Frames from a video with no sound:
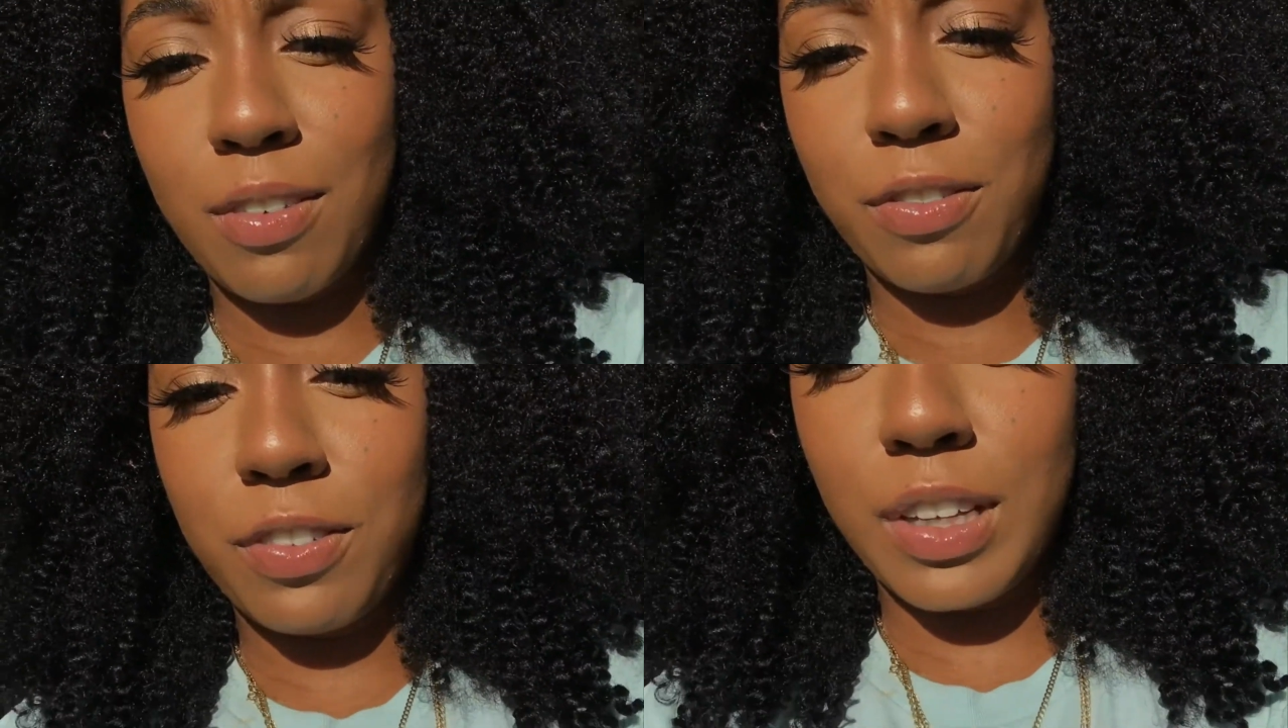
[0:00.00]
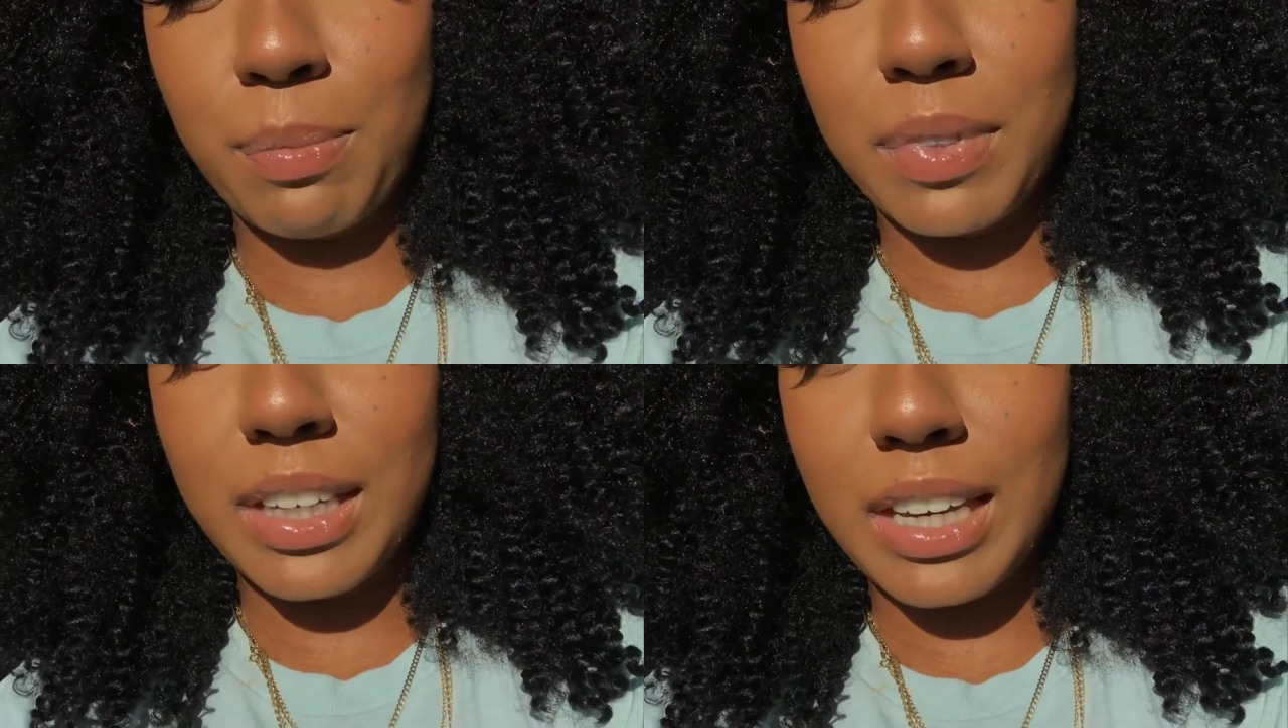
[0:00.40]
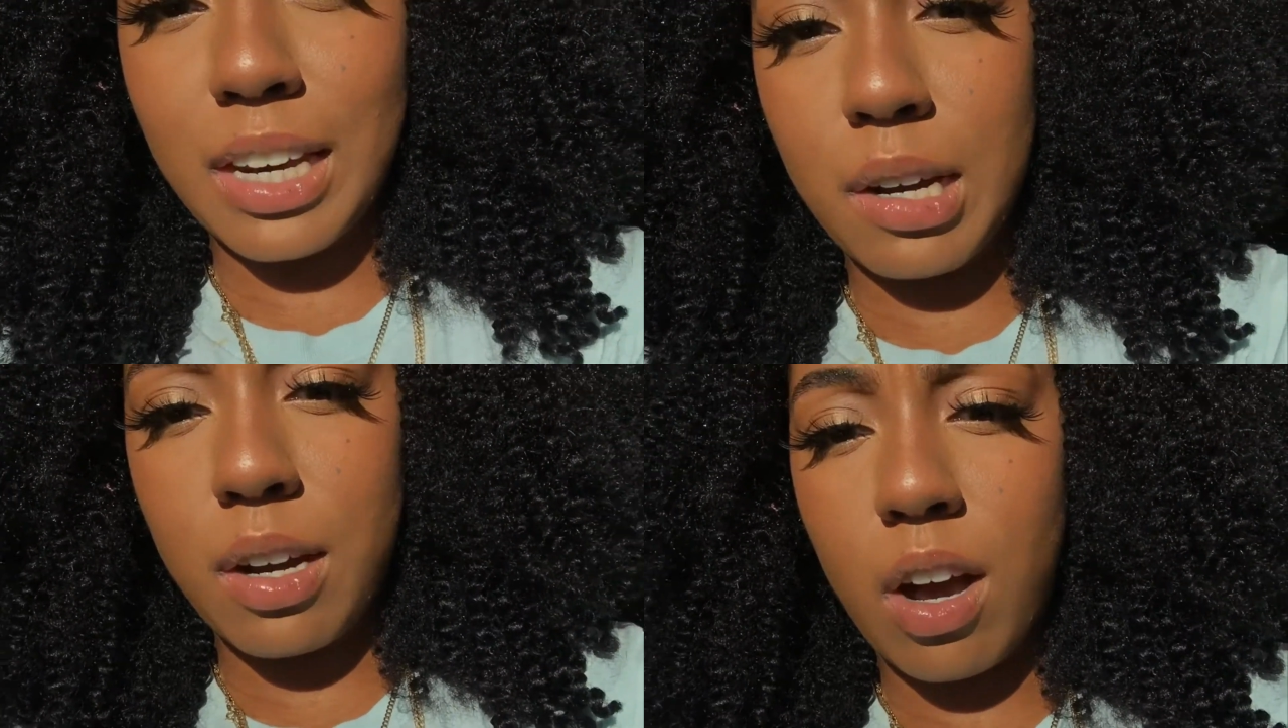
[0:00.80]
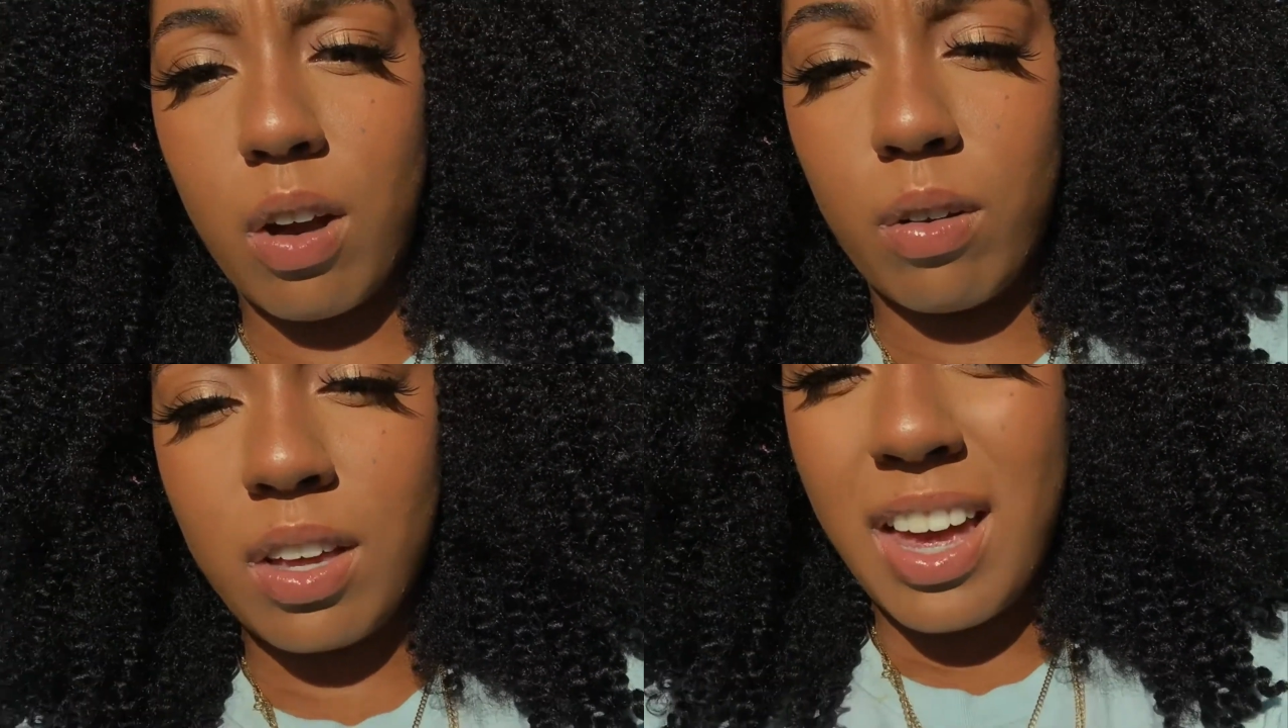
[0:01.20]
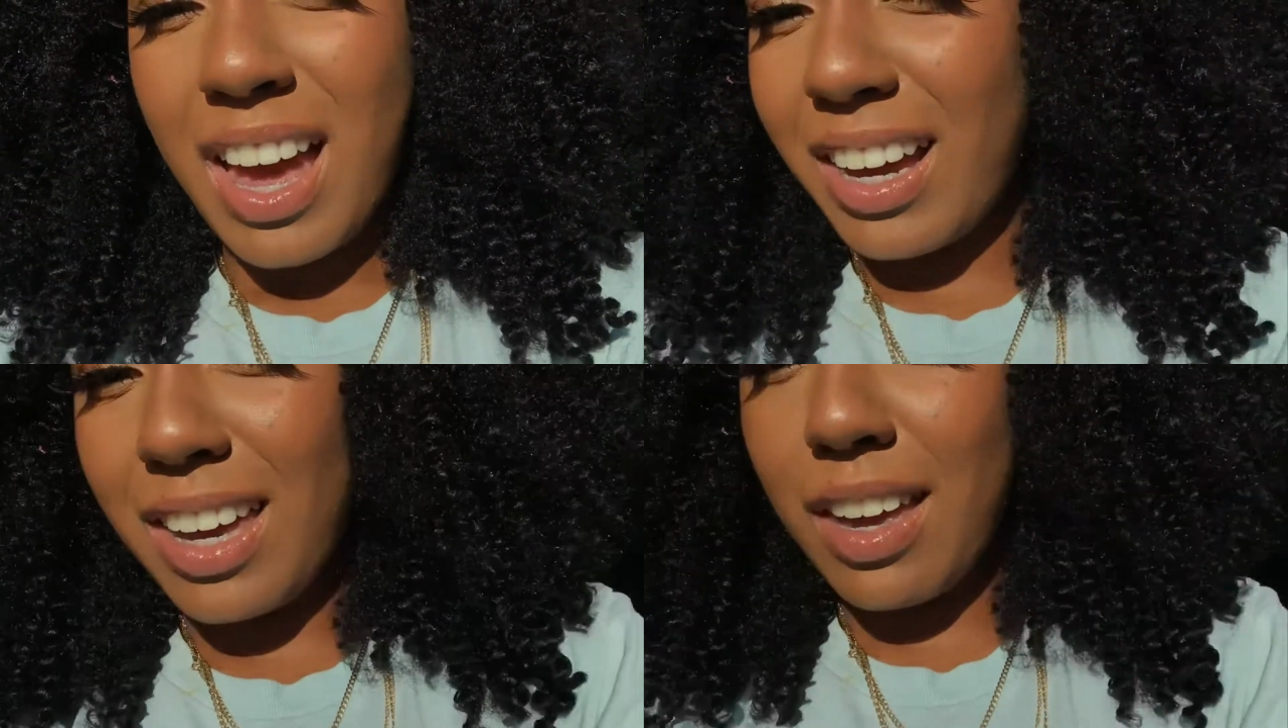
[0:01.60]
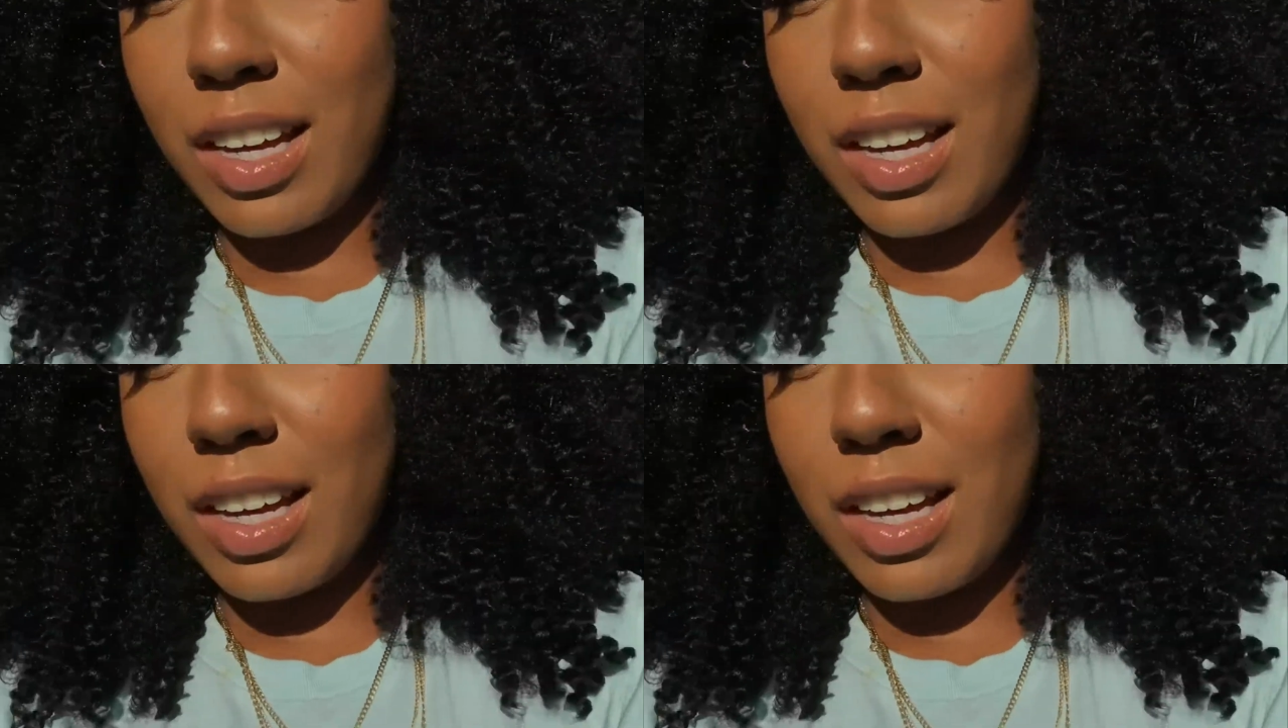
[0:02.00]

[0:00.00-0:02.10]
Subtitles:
flip the oh, I can't